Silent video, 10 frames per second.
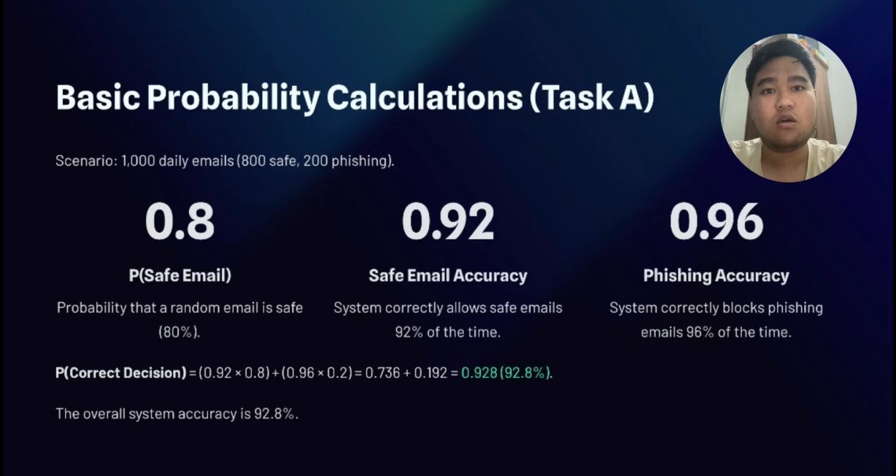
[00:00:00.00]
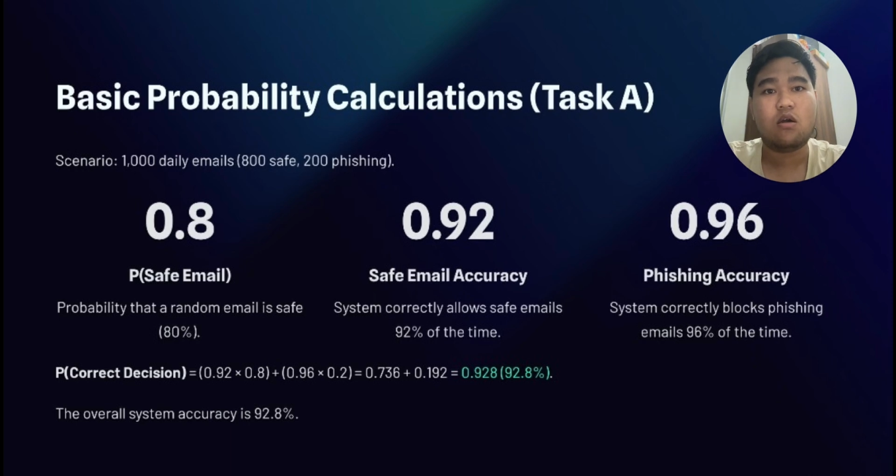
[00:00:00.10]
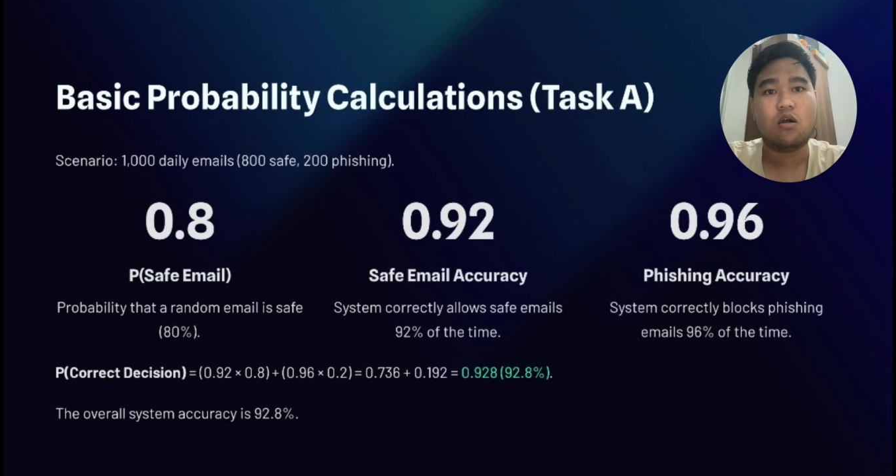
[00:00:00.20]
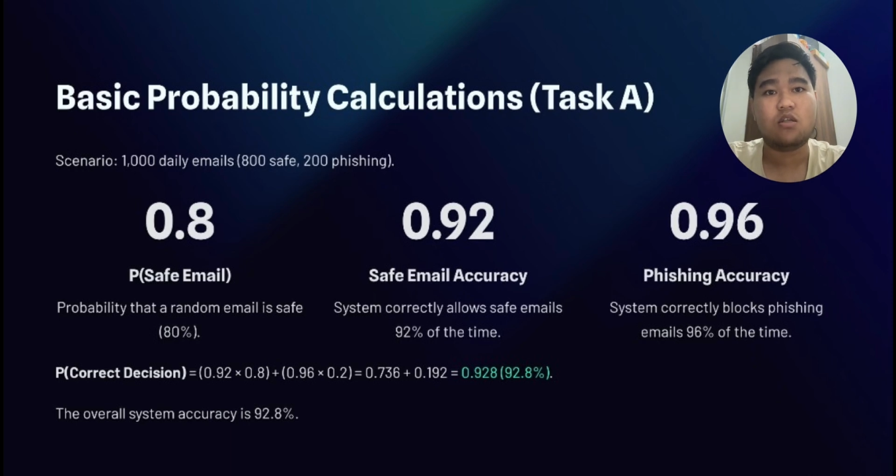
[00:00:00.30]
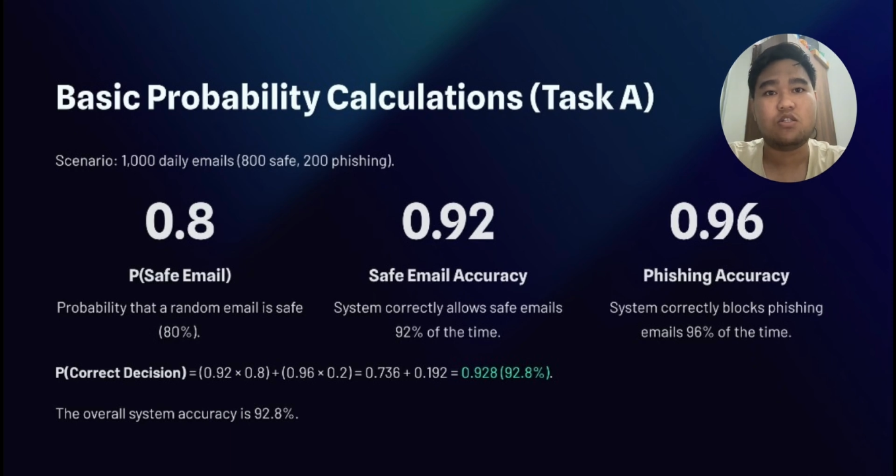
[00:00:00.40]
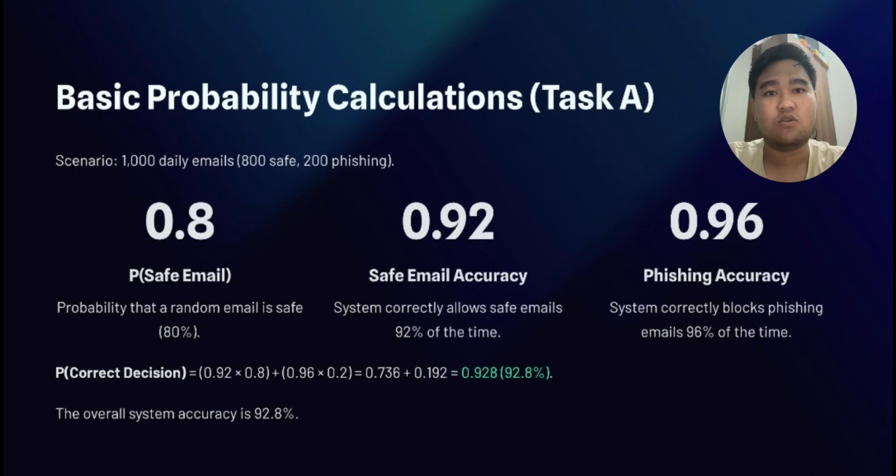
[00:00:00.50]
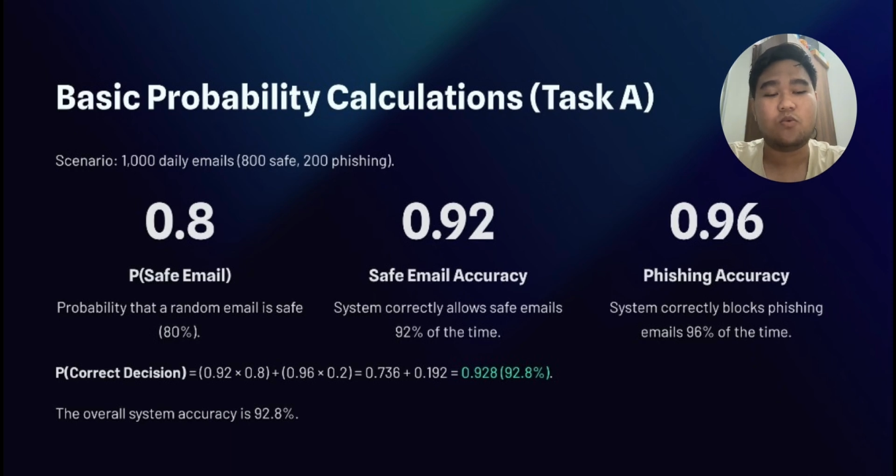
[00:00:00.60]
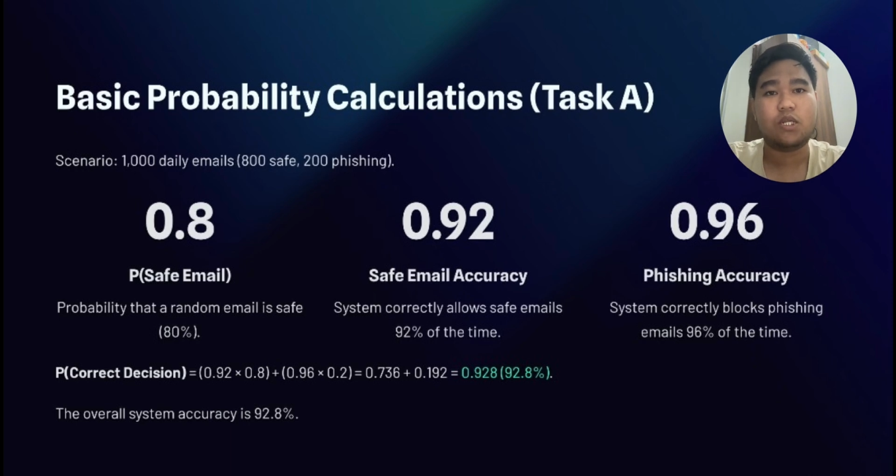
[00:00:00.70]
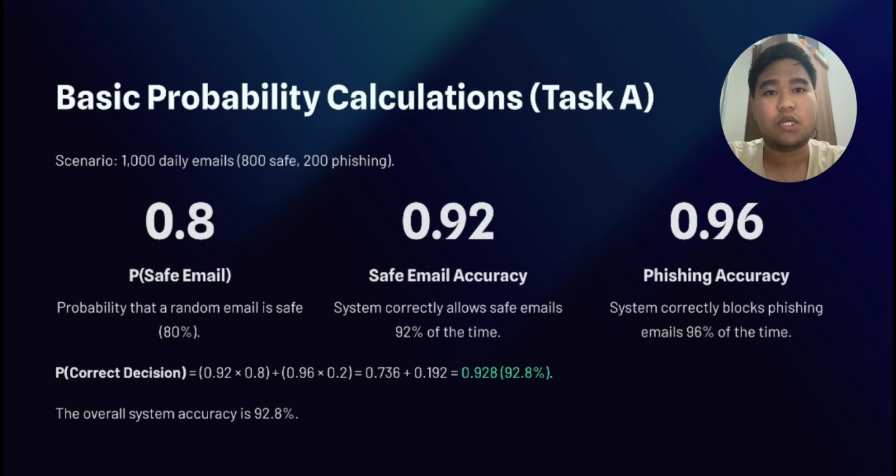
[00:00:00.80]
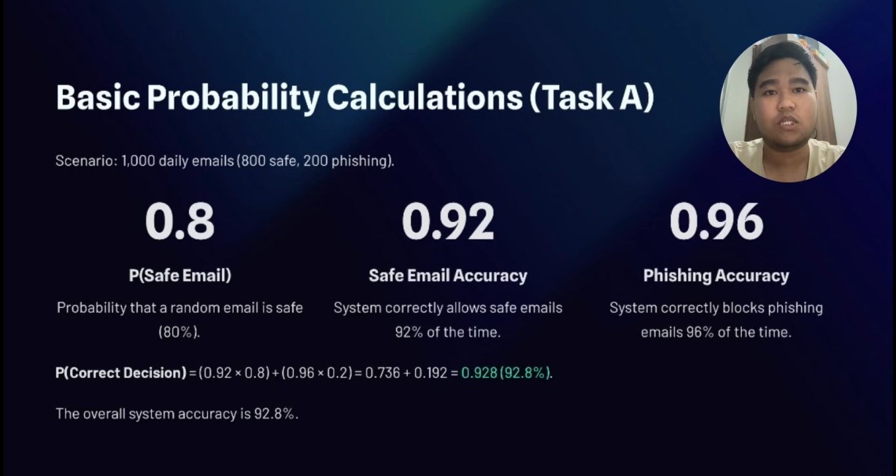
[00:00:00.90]

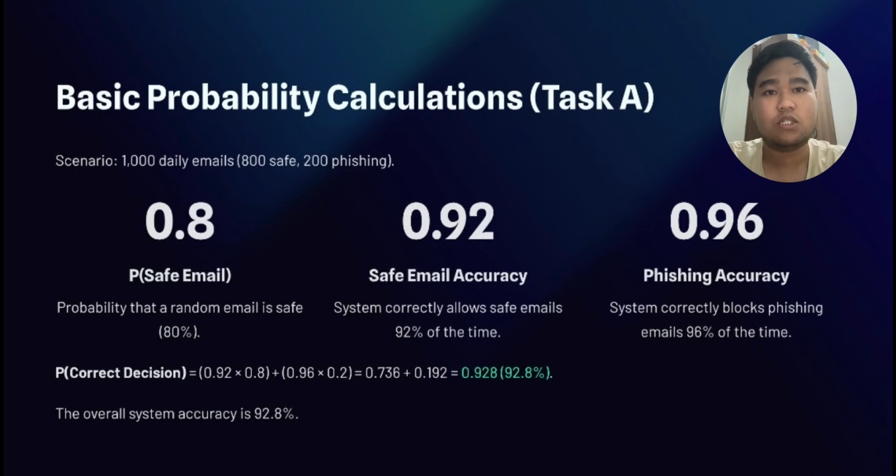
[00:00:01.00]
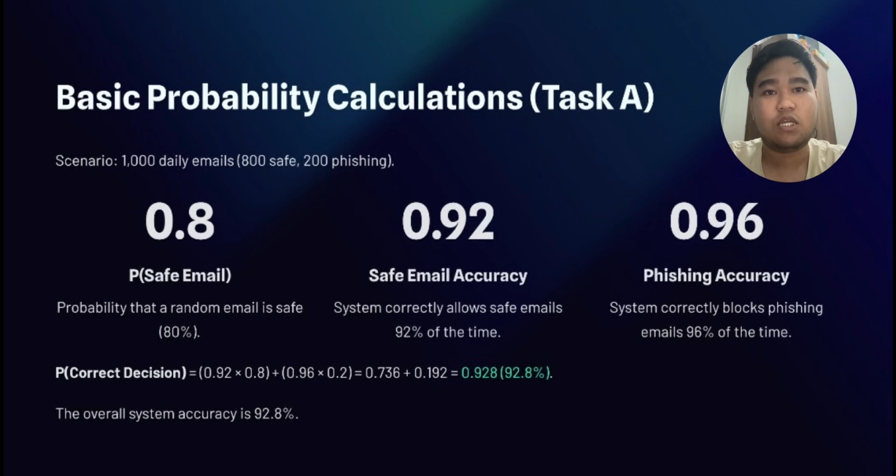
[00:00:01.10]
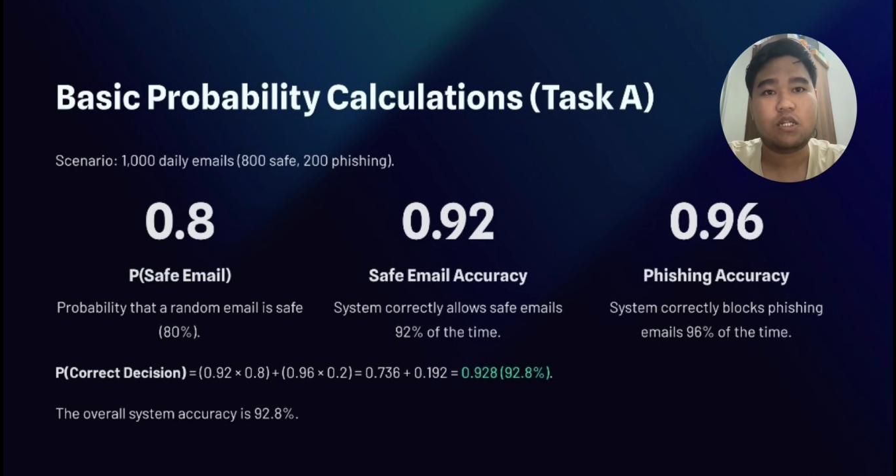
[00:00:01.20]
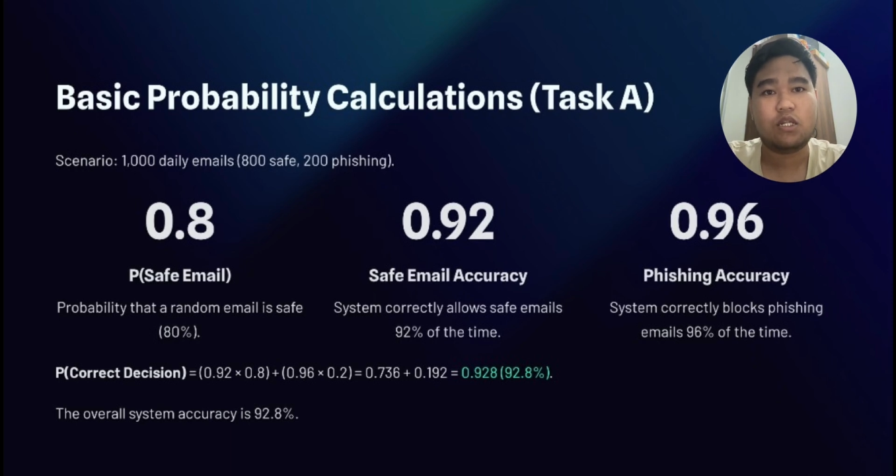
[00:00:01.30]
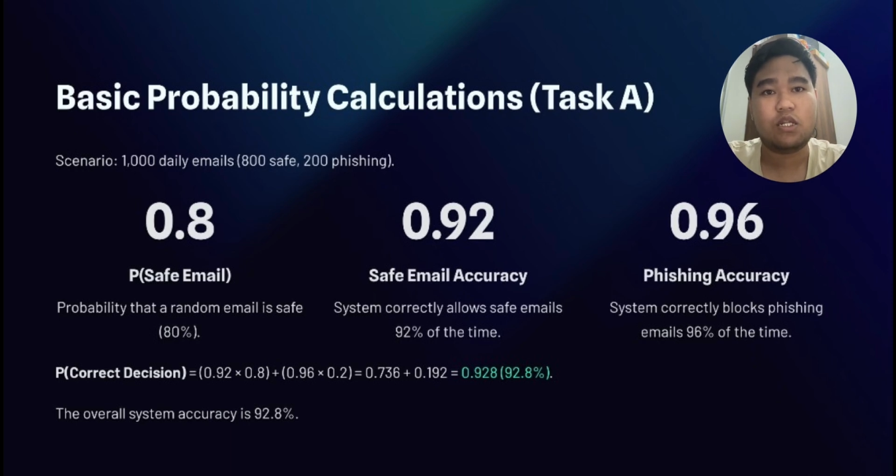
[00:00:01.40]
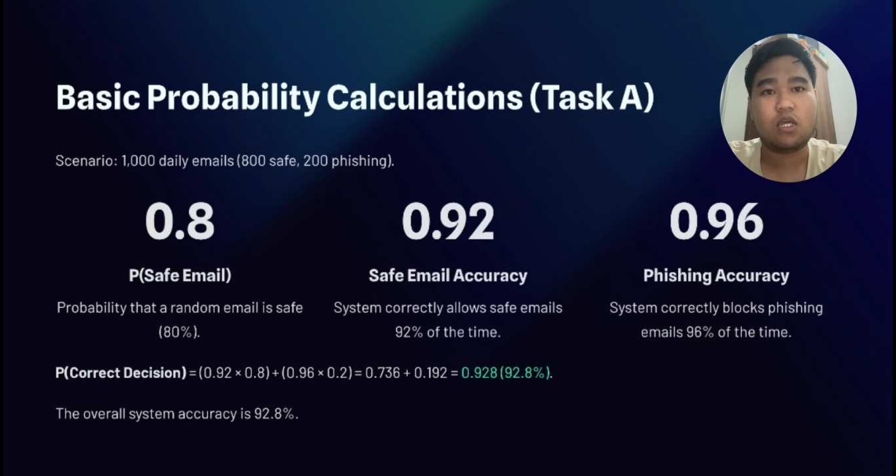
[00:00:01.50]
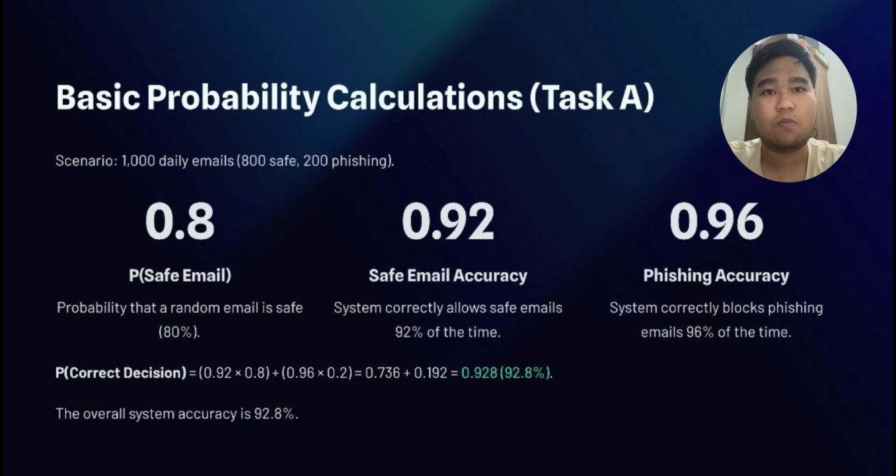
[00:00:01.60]
0.8 and then I